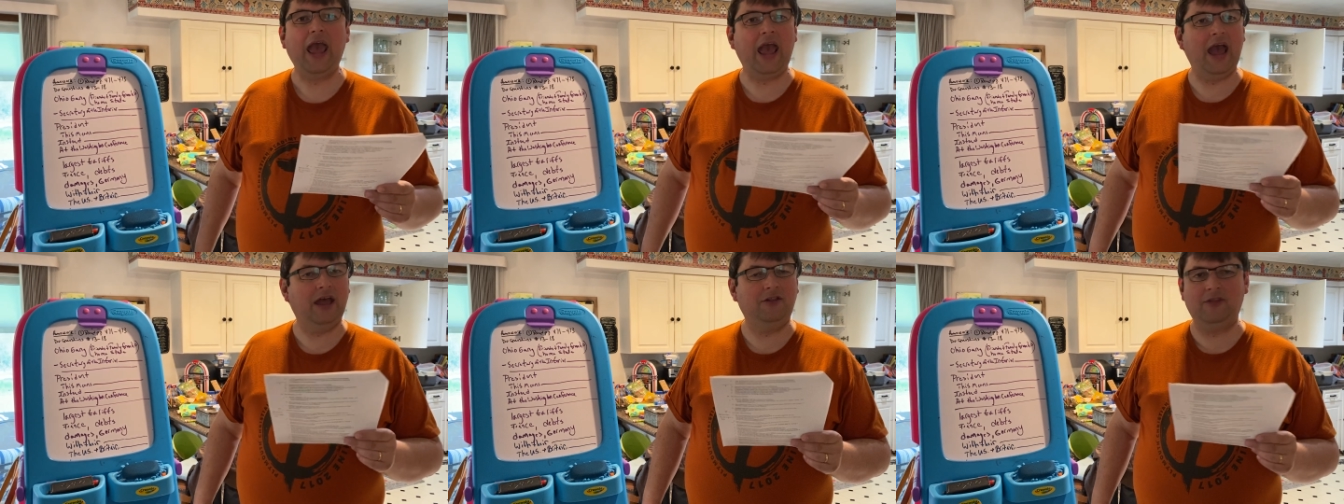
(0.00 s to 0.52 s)

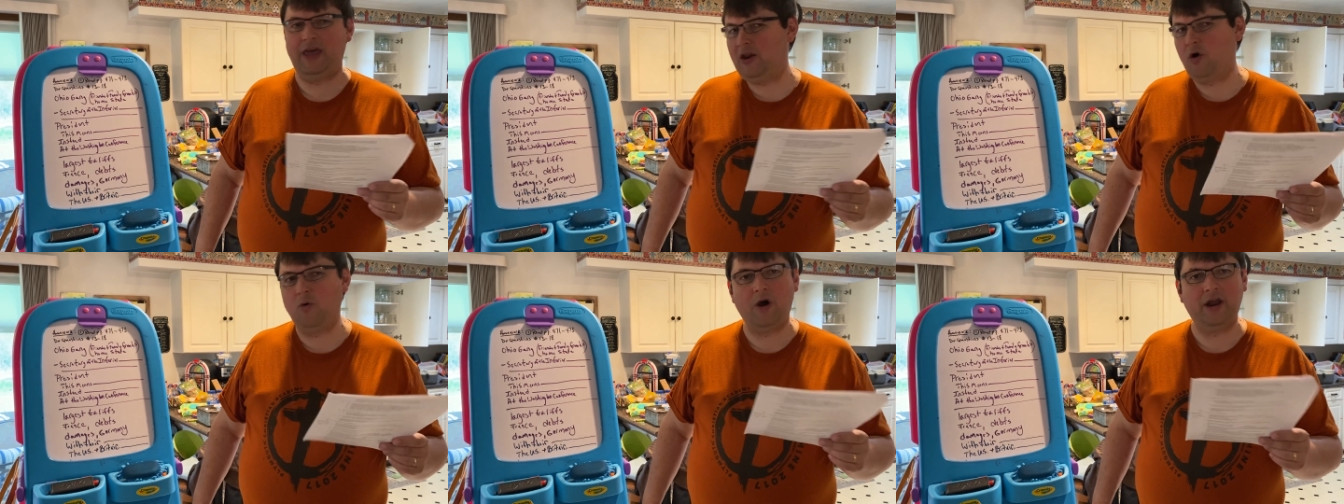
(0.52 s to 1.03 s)
and they
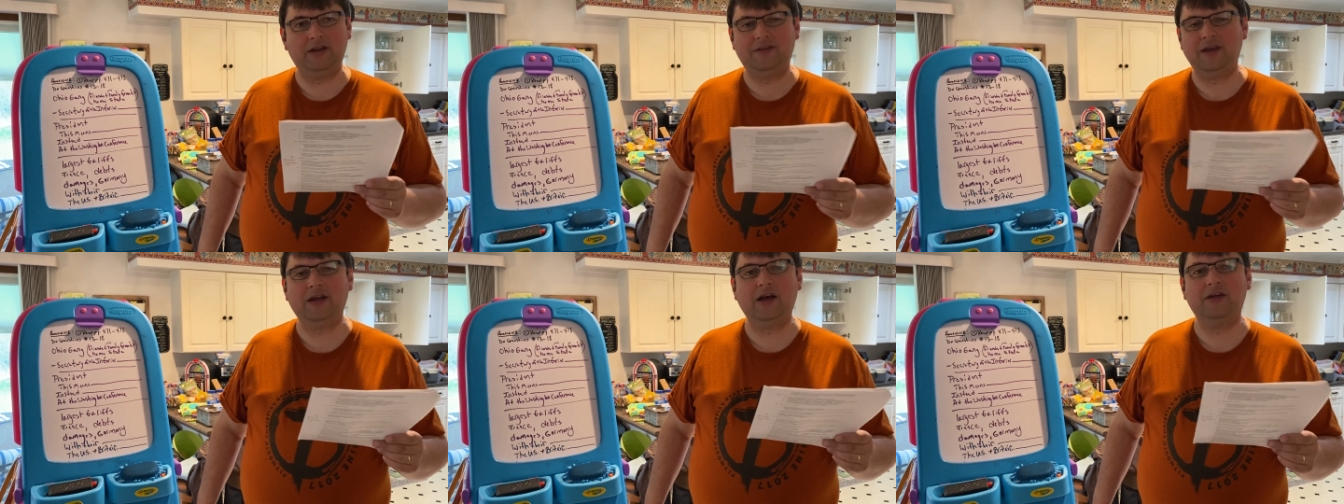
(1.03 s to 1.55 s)
don't want to
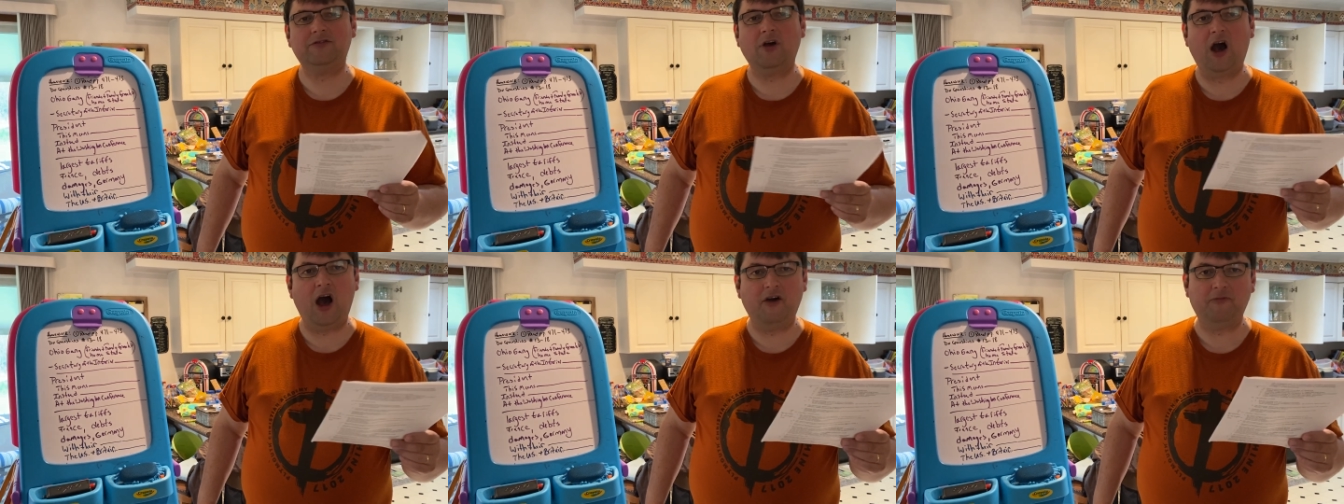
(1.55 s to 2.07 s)
tick us
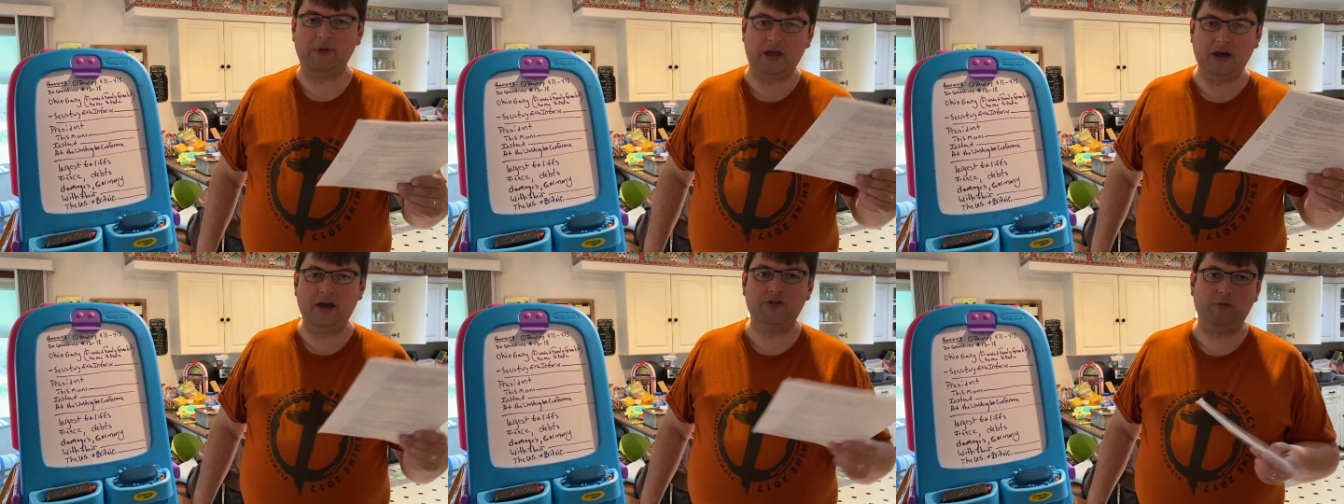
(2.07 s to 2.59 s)
off
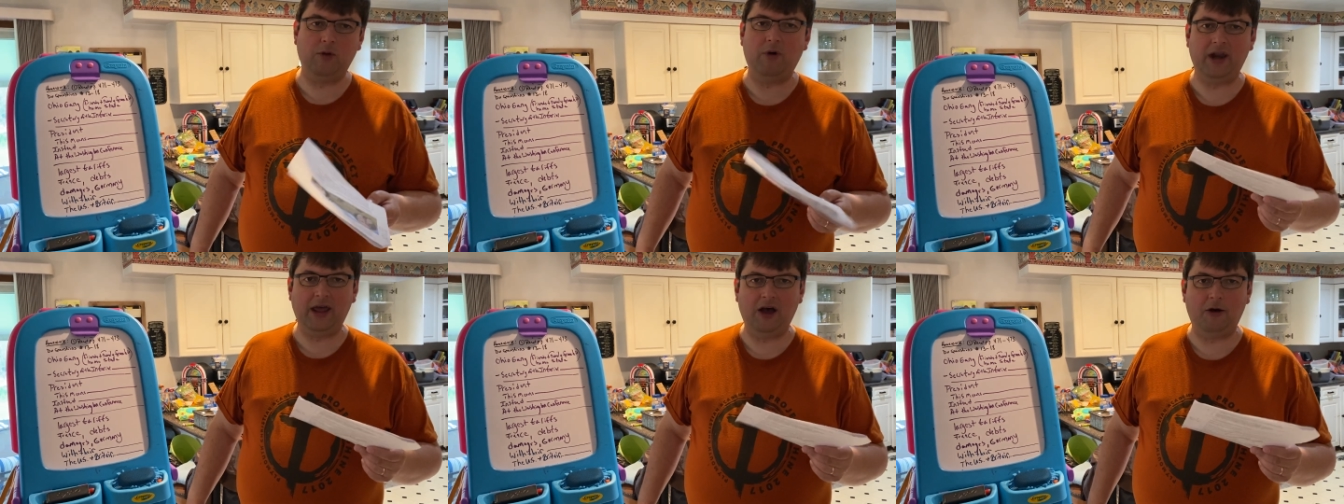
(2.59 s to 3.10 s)
because we
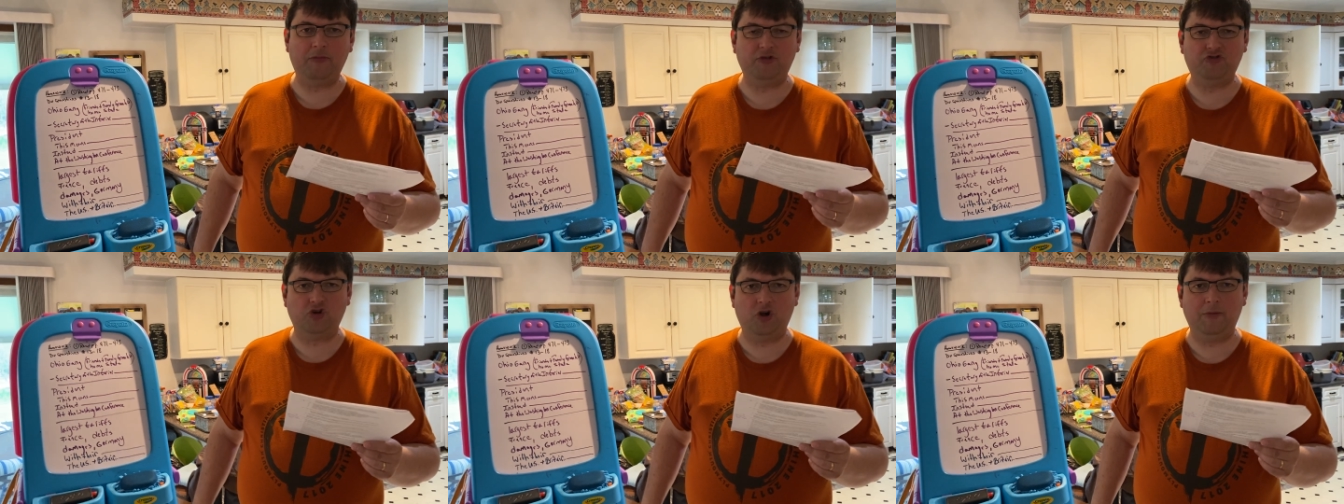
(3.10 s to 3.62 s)
want to help the
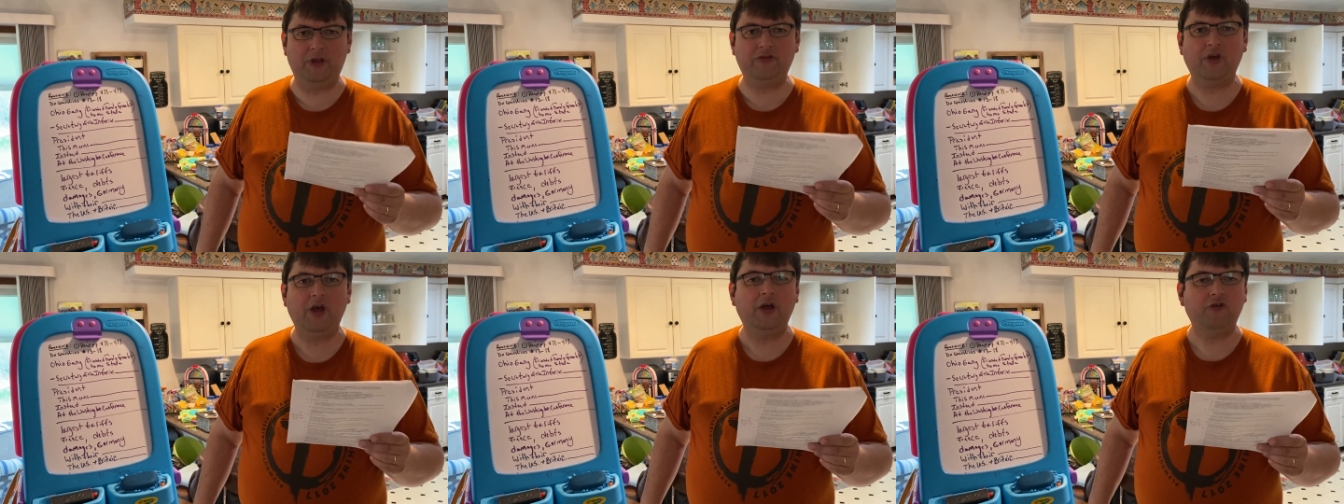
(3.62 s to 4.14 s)

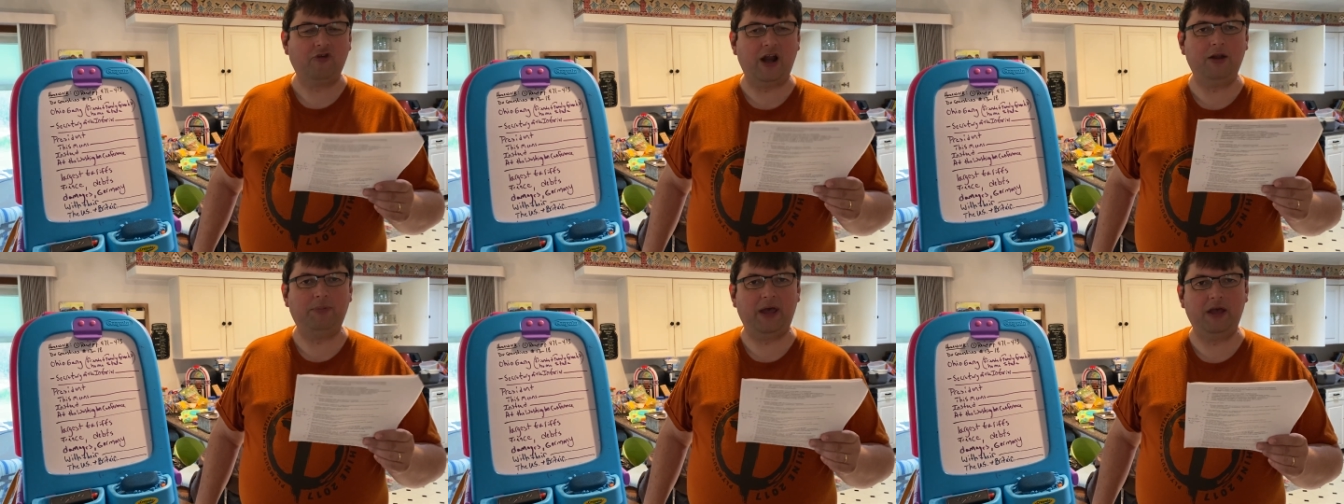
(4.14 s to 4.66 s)
Germans try
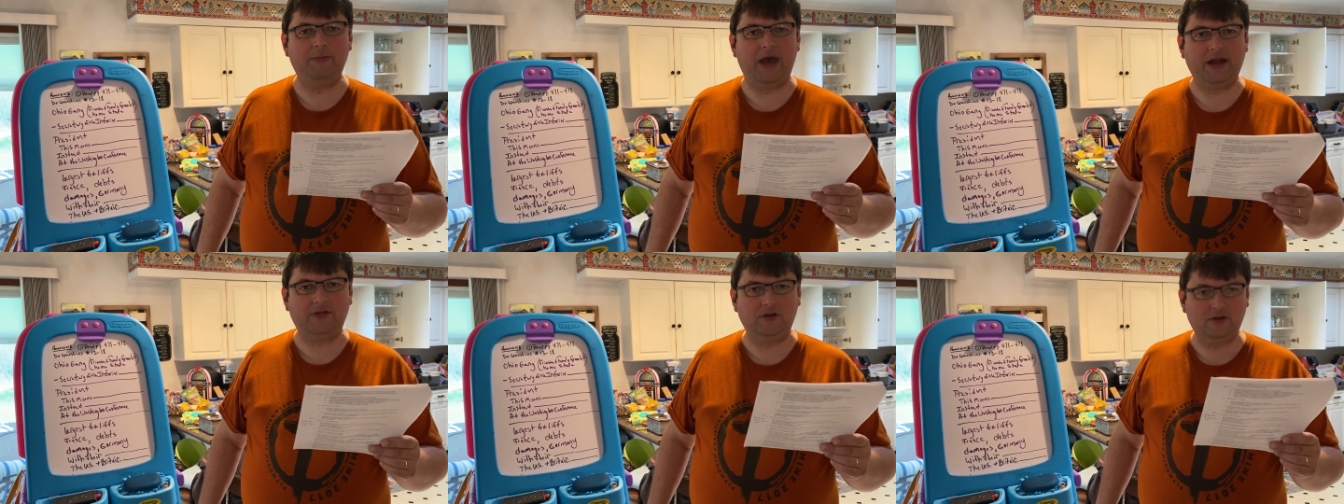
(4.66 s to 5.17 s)
to pay
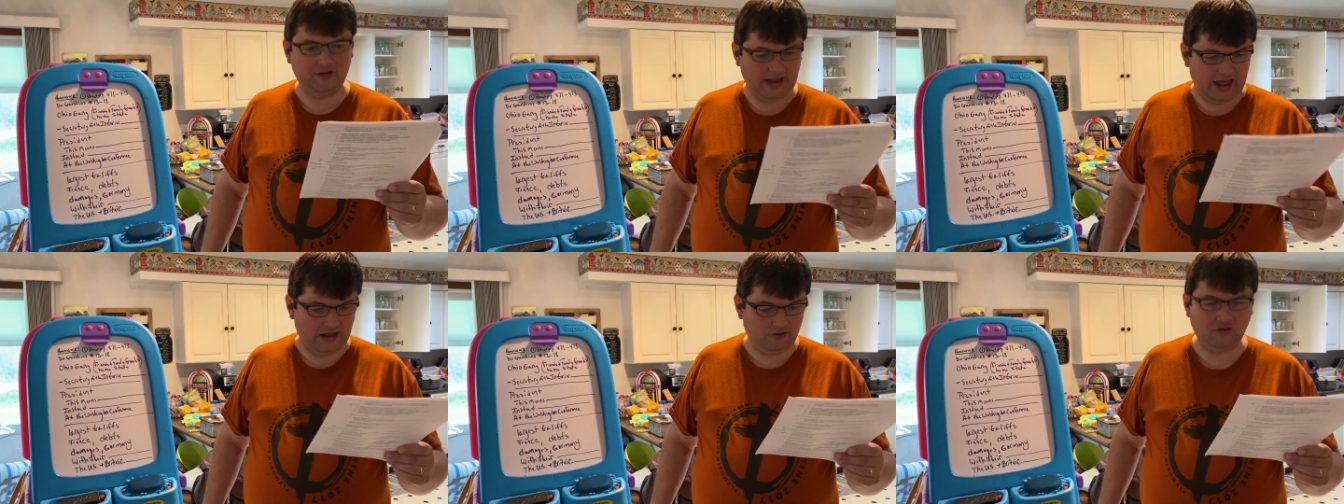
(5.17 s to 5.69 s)
back their debt.